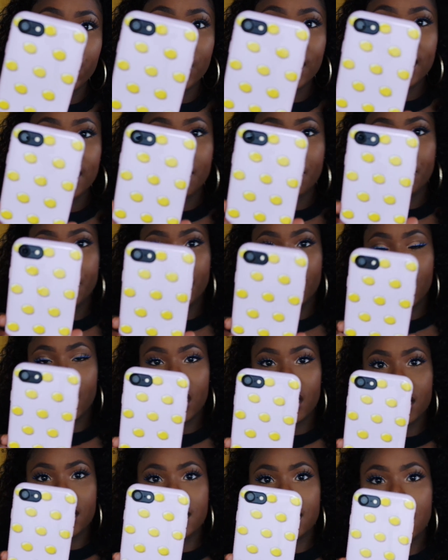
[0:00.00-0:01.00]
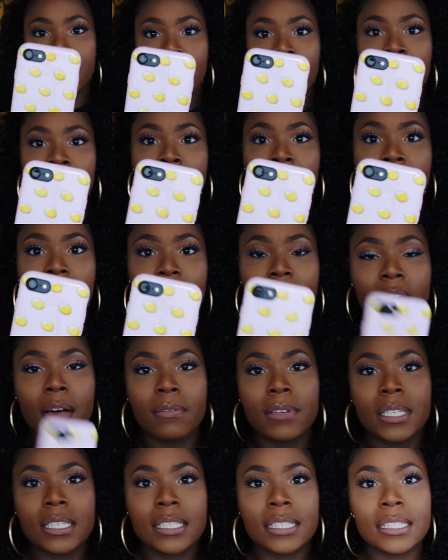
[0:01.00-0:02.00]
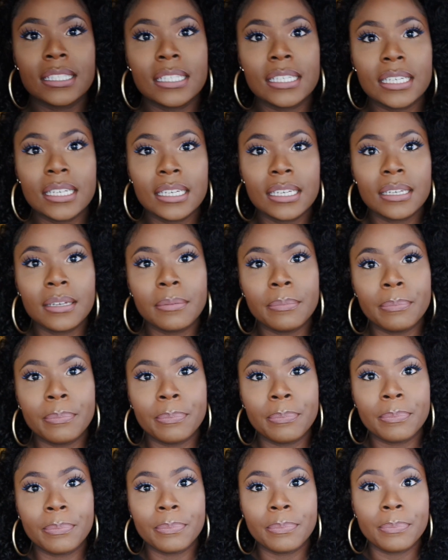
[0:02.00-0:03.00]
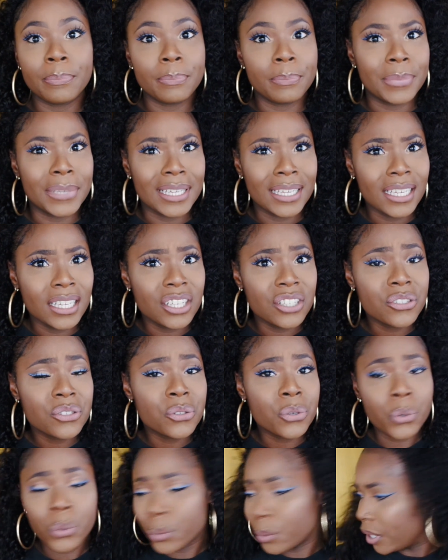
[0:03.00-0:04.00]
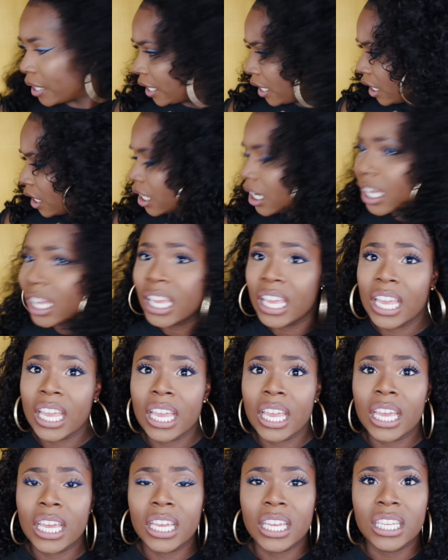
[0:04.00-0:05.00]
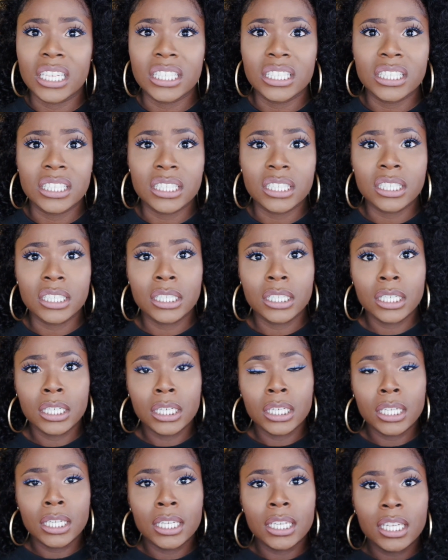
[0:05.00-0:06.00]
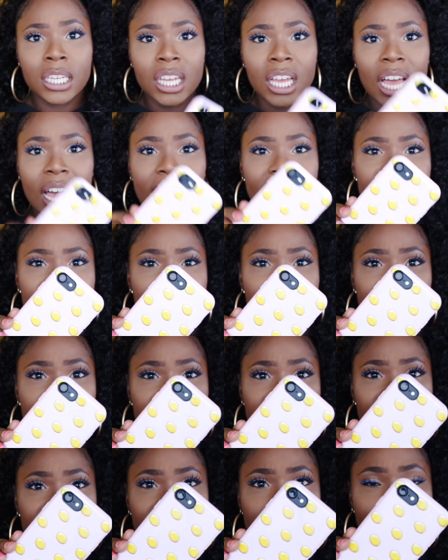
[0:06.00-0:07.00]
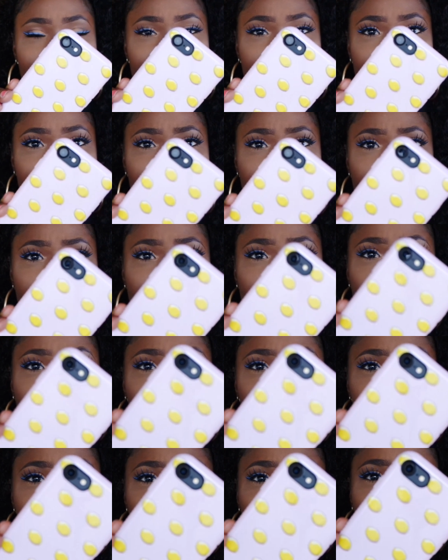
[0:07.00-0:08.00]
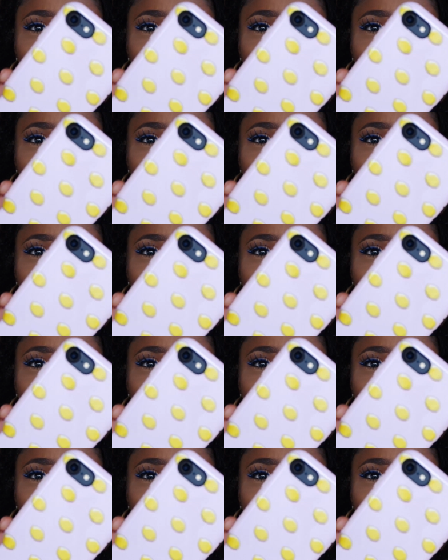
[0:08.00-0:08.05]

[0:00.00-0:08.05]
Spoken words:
on it because obviously B is queen, and I just had to get the lemons because lemonade is